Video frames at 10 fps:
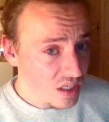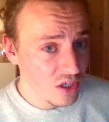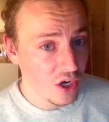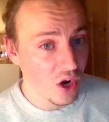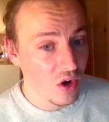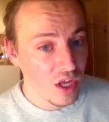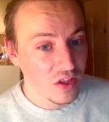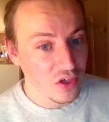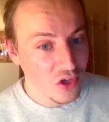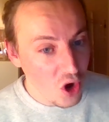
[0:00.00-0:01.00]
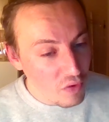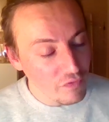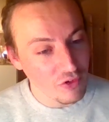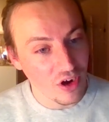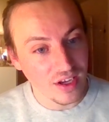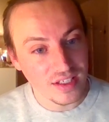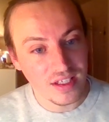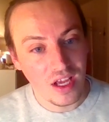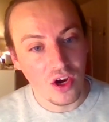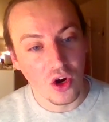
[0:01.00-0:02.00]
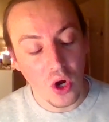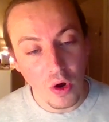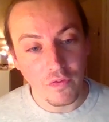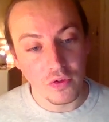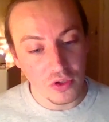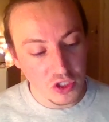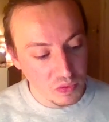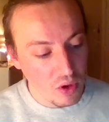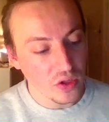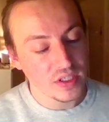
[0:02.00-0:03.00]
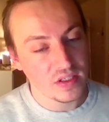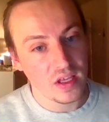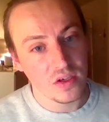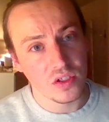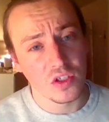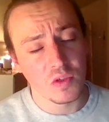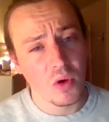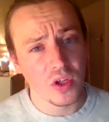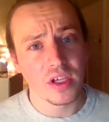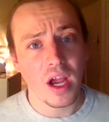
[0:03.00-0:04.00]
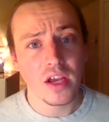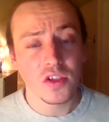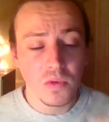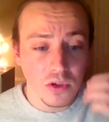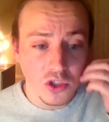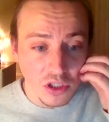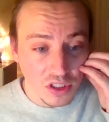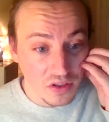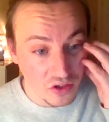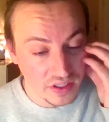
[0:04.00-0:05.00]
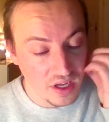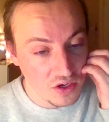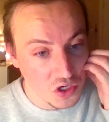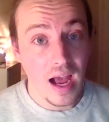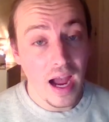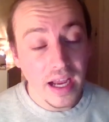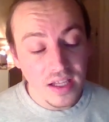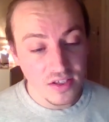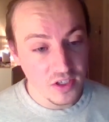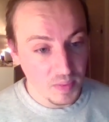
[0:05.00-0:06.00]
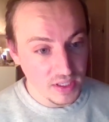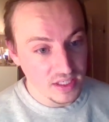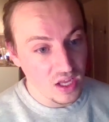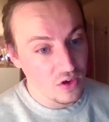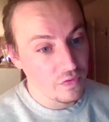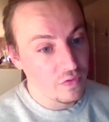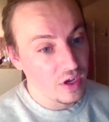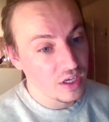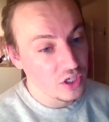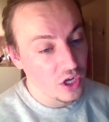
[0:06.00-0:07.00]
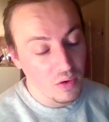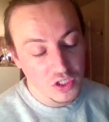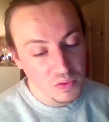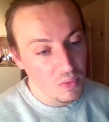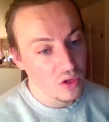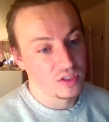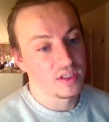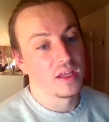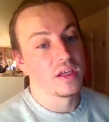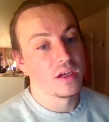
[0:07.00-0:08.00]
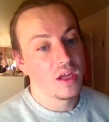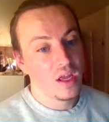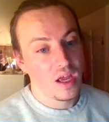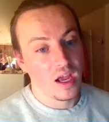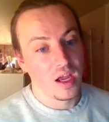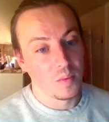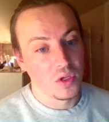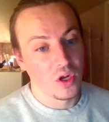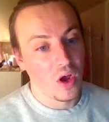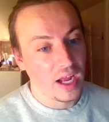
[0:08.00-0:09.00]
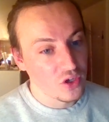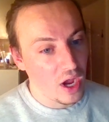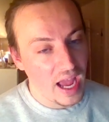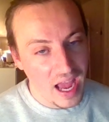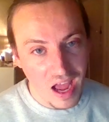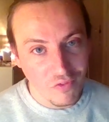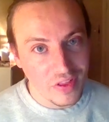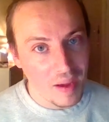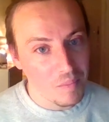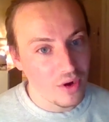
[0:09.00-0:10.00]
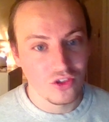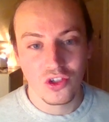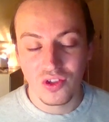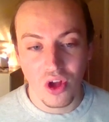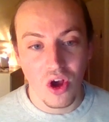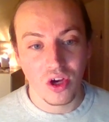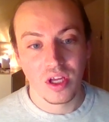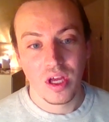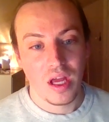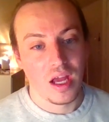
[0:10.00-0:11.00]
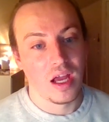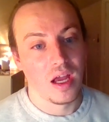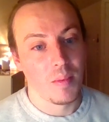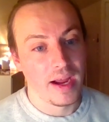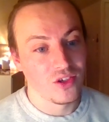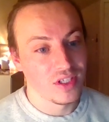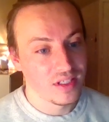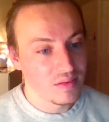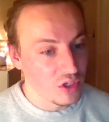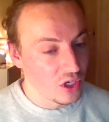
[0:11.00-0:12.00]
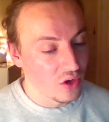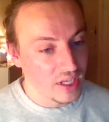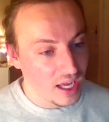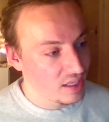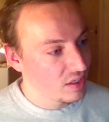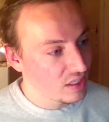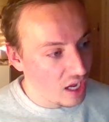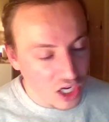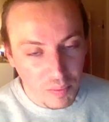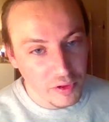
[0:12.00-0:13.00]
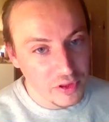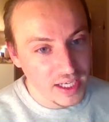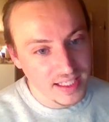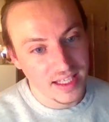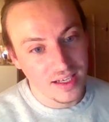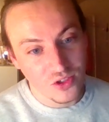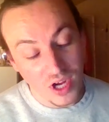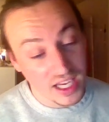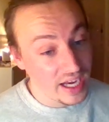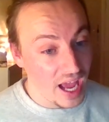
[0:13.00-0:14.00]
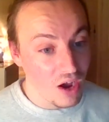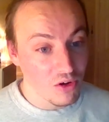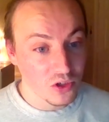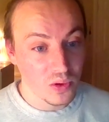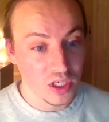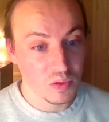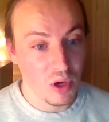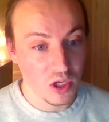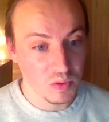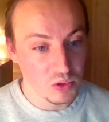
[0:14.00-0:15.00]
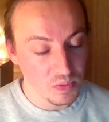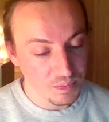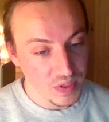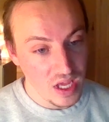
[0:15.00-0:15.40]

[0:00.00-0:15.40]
you know, there's hope for us, or hope for the smaller sellers, the smaller guys who are just starting out. You know, I consider myself, you know, a small seller. You know, I don't have that much stock. I just, you know, get a couple things in and try to get it out as quick as possible.